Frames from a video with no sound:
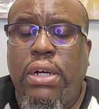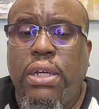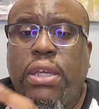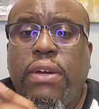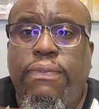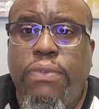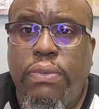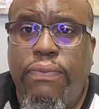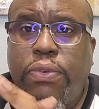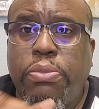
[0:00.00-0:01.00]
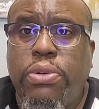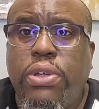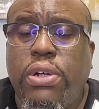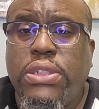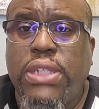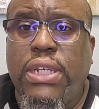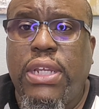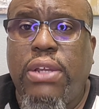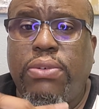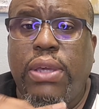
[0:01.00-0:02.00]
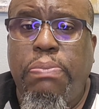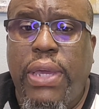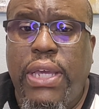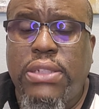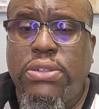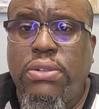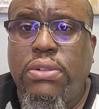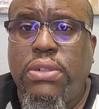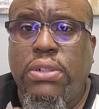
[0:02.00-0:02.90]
get a few more yards down the line or get past your